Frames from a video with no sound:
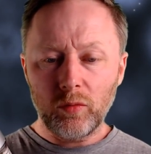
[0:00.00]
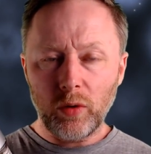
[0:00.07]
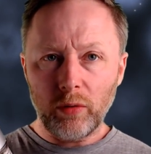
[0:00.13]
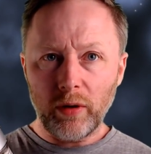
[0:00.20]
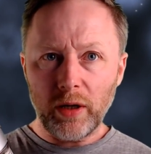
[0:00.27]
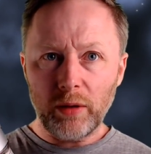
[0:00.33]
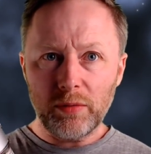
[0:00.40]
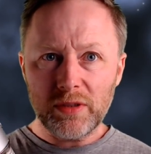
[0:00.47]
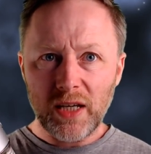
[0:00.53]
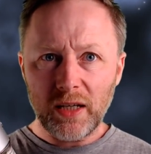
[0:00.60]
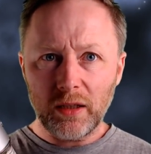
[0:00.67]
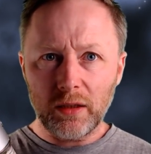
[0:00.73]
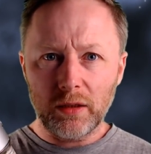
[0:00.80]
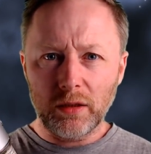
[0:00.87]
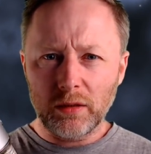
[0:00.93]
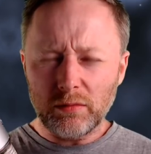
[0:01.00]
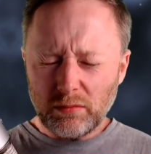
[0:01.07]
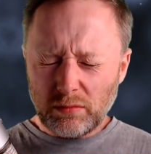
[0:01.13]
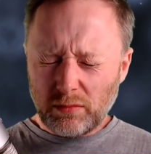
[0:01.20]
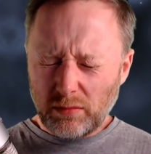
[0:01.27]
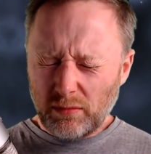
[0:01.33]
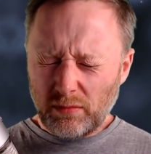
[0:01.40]
Well, he was kind of like
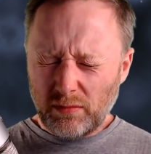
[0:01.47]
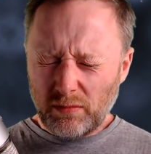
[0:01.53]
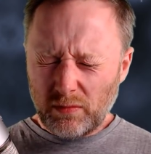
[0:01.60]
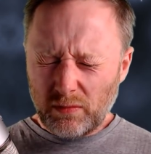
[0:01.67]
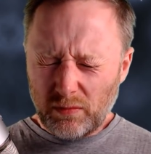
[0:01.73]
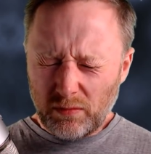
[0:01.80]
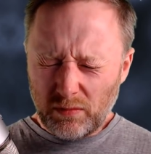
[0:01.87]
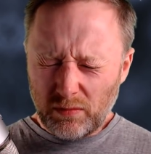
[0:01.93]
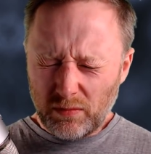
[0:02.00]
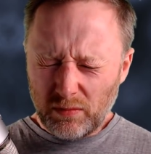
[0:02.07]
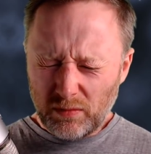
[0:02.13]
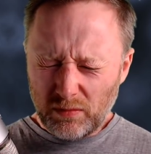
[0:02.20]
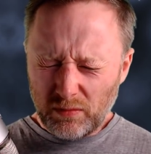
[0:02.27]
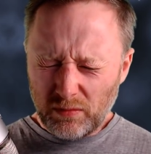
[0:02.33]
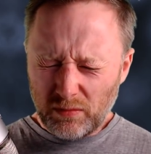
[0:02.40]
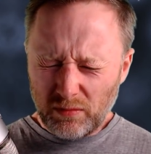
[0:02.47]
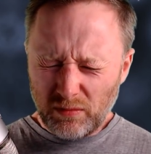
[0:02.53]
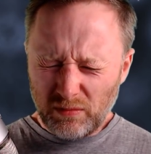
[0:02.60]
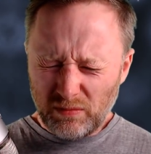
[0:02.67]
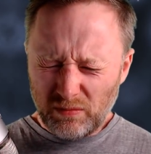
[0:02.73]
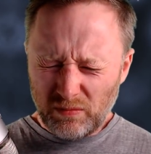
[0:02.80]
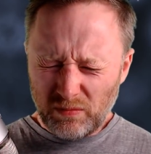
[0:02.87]
that.
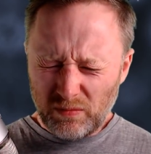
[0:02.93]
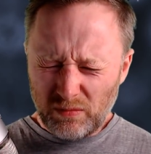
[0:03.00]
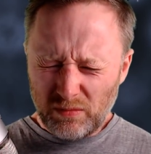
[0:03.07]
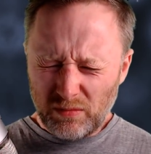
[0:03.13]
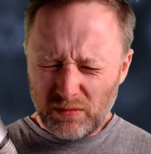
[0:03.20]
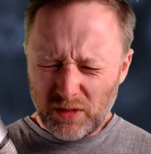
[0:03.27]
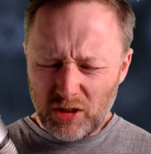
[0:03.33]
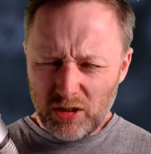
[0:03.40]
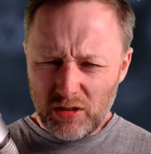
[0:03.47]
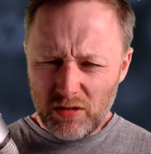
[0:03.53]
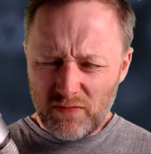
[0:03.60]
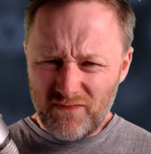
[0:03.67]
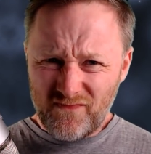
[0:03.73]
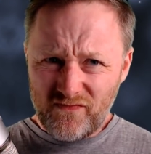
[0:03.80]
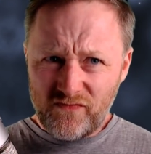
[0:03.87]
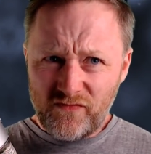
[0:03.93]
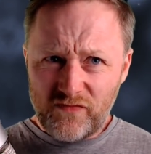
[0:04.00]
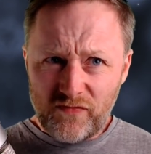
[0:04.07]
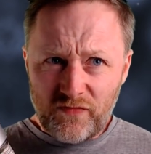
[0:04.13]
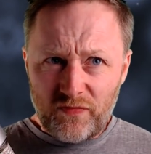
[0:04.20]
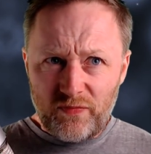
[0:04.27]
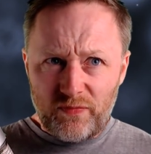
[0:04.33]
Because he's
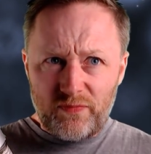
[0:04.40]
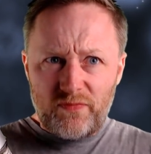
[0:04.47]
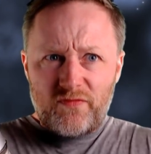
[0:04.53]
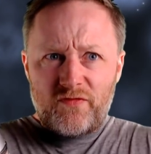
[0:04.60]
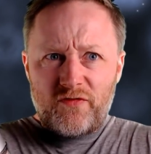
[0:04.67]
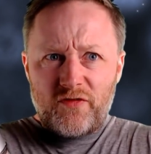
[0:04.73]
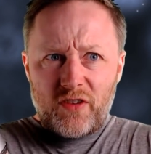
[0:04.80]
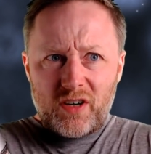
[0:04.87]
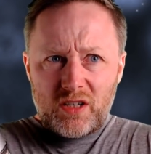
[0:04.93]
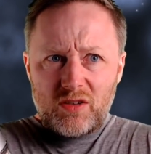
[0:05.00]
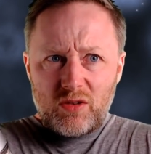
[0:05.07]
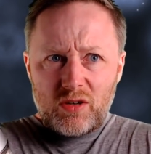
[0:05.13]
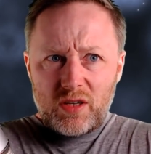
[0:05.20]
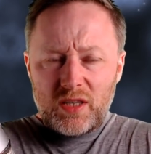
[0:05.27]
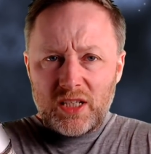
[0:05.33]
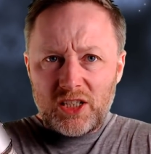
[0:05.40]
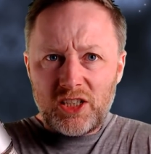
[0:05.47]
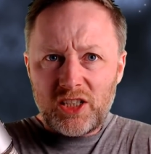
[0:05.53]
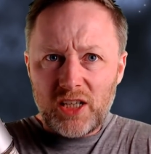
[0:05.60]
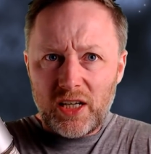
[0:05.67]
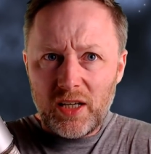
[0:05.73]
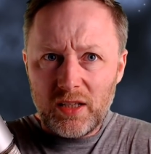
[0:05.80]
fucking holding this
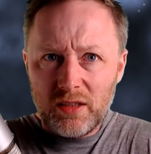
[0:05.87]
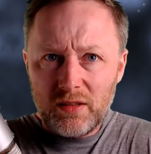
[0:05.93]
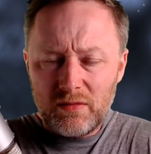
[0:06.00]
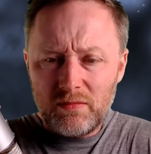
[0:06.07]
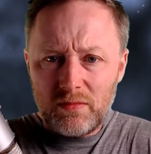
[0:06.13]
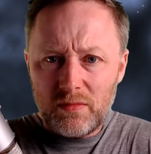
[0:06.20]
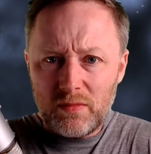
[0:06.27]
shit in.